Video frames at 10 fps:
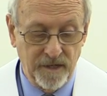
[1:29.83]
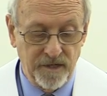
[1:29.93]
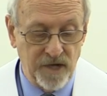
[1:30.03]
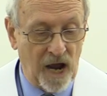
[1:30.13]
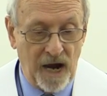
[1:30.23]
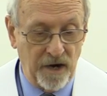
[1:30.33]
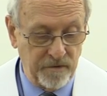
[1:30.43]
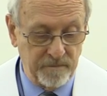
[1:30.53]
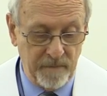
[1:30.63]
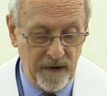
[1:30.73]

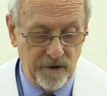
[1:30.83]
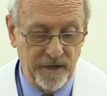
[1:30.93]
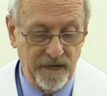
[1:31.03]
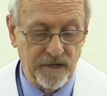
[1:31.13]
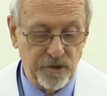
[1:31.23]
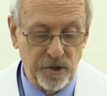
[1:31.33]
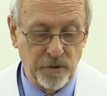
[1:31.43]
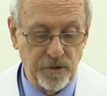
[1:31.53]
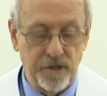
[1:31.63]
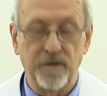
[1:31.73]
Tired Mary and
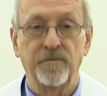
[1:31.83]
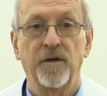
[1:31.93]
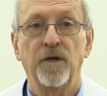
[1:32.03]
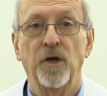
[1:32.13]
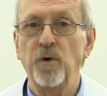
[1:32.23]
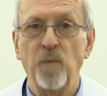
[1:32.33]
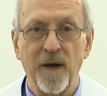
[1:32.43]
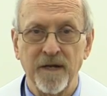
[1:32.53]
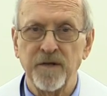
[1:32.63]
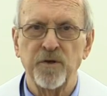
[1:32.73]
Joseph who
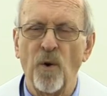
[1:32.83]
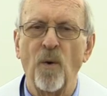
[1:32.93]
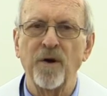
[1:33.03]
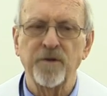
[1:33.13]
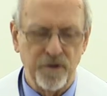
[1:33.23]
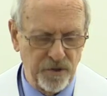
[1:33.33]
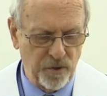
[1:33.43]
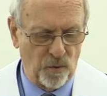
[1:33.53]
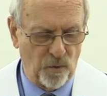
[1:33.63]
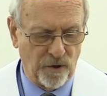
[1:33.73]
went door to
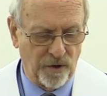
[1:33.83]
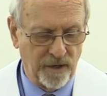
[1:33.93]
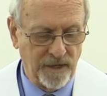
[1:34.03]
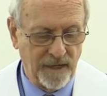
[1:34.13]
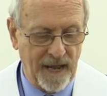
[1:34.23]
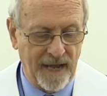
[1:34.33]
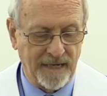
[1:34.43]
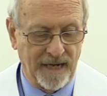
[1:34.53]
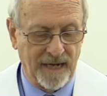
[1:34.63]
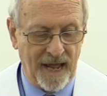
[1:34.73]
door,
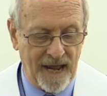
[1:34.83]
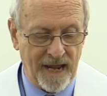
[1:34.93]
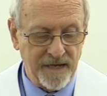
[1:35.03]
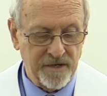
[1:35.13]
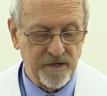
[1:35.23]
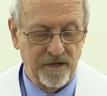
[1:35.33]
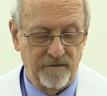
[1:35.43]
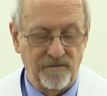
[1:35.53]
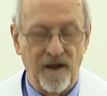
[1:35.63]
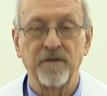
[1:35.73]
at last
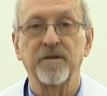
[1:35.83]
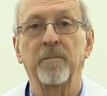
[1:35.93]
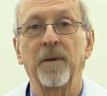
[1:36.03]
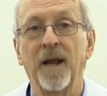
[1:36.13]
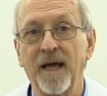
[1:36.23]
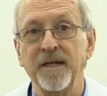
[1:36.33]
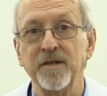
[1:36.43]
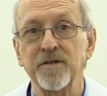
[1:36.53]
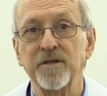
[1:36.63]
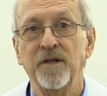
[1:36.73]
found a
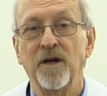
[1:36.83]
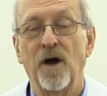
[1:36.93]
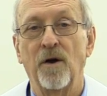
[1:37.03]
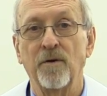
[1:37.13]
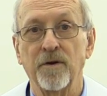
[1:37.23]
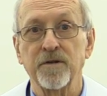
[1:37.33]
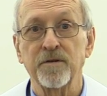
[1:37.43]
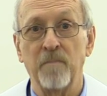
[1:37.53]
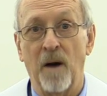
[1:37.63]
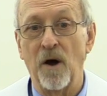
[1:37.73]
place on a
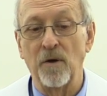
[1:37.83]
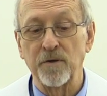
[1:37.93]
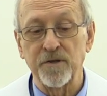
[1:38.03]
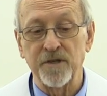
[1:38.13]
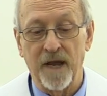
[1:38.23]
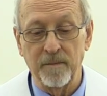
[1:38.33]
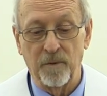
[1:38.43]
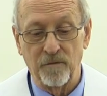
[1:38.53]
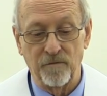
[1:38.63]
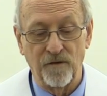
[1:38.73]
small
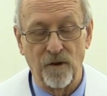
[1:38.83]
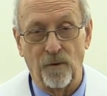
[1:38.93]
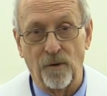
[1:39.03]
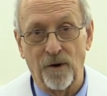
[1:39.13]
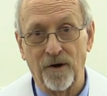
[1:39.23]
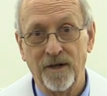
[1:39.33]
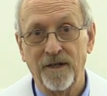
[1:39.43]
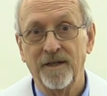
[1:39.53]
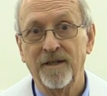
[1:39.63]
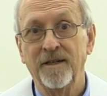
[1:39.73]
stable floor.
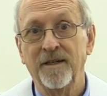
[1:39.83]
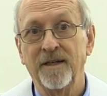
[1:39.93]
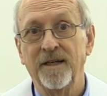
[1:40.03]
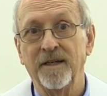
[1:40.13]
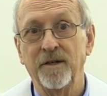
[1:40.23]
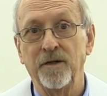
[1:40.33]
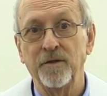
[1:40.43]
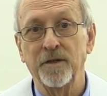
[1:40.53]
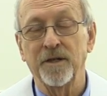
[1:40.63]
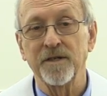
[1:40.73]
And here
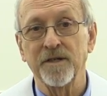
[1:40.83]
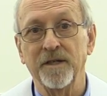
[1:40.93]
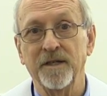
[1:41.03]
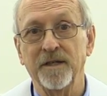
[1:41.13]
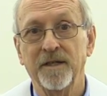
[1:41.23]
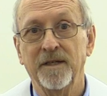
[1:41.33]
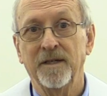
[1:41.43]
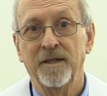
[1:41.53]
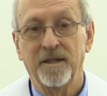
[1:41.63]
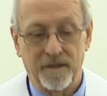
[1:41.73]
you can see
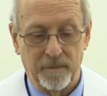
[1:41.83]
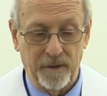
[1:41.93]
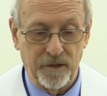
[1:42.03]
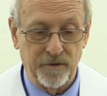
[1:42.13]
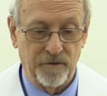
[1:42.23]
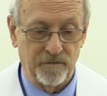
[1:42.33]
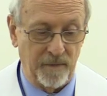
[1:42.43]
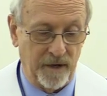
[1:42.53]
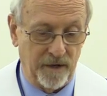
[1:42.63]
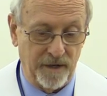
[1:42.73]
the picture of
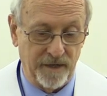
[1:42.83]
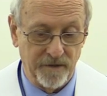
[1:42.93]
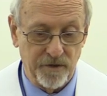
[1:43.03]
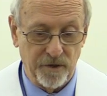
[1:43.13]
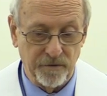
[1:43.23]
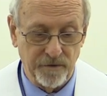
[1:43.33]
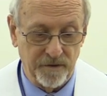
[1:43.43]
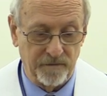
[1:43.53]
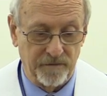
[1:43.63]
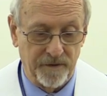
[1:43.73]
Mary and
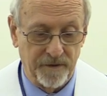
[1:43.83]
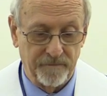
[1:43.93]
Joseph.